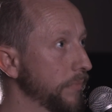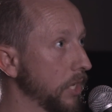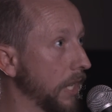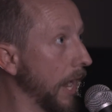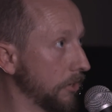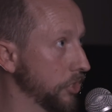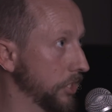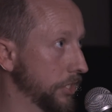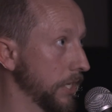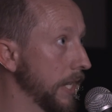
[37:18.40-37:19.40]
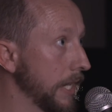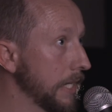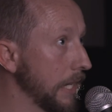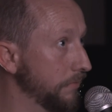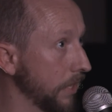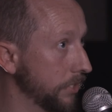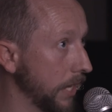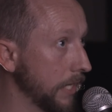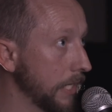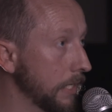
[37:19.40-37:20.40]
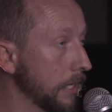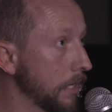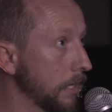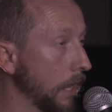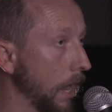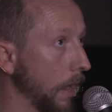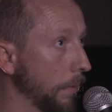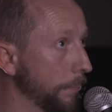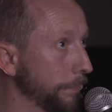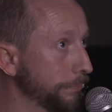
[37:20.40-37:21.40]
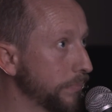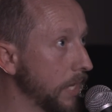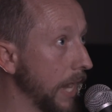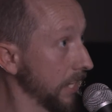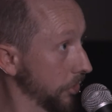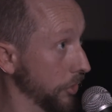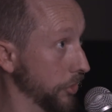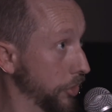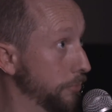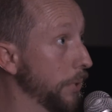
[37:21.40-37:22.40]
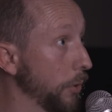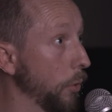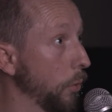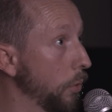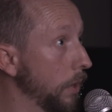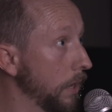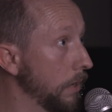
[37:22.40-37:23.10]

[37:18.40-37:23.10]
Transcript: you can actually see if there's any sort of spill